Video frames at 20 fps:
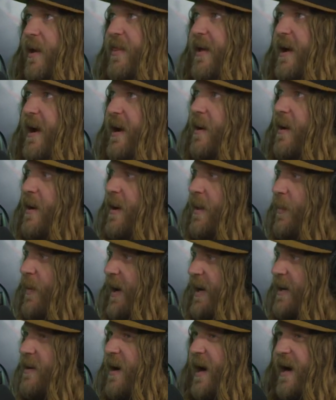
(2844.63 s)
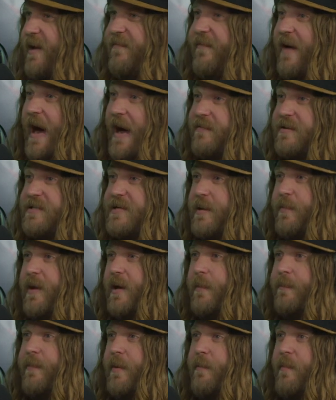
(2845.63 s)
I think I got it like 95 or
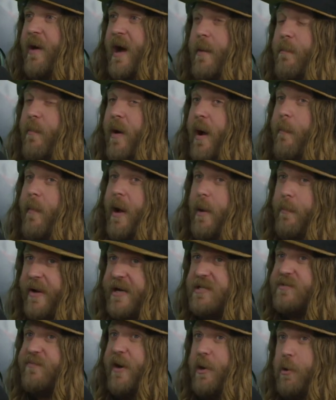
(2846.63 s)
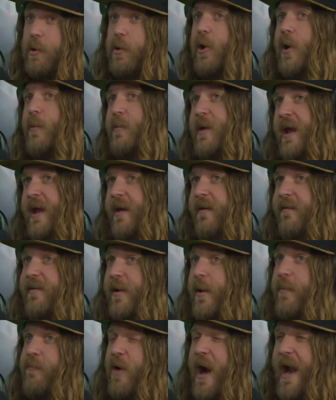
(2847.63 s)
something. But my, my, my best friend who got me
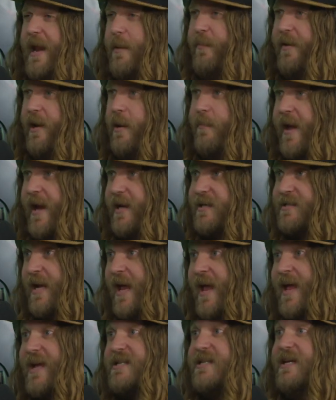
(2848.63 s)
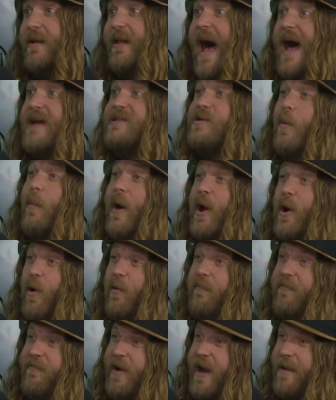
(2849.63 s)
into riding BMX still has all my
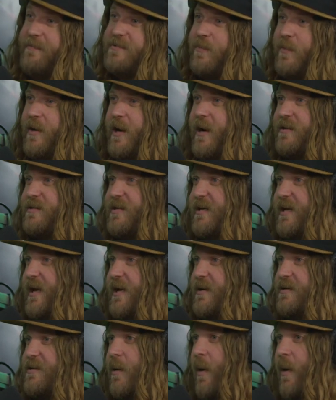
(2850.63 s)
old frames when I was kid.